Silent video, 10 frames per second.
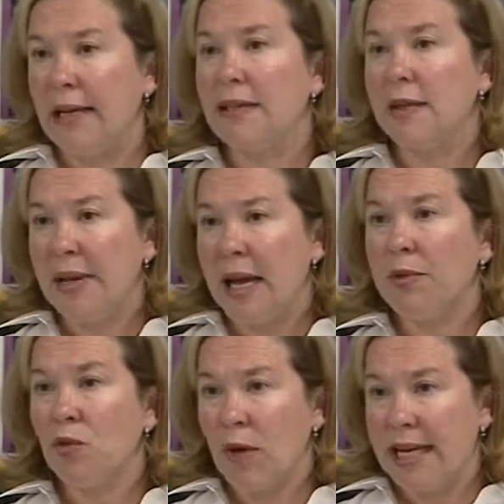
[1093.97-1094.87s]
to be able
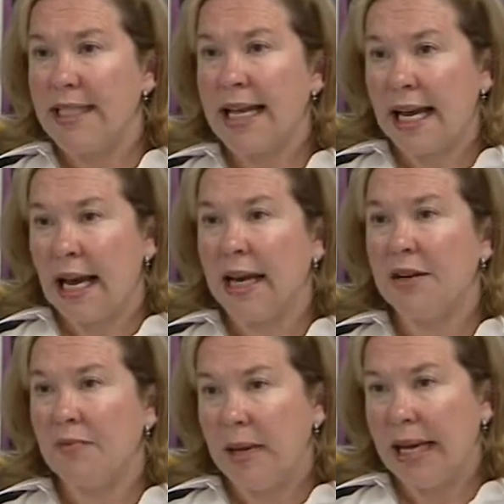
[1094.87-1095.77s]
to raise that kind
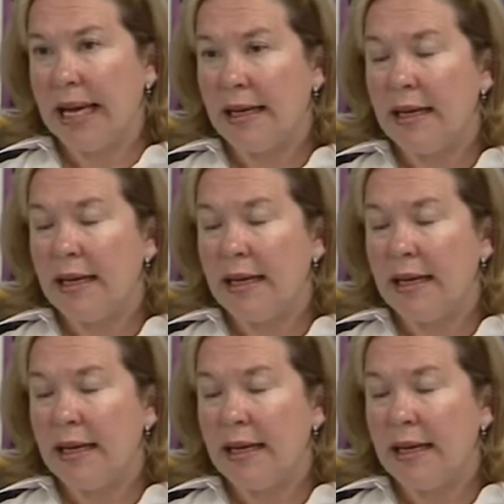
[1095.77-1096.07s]
of money.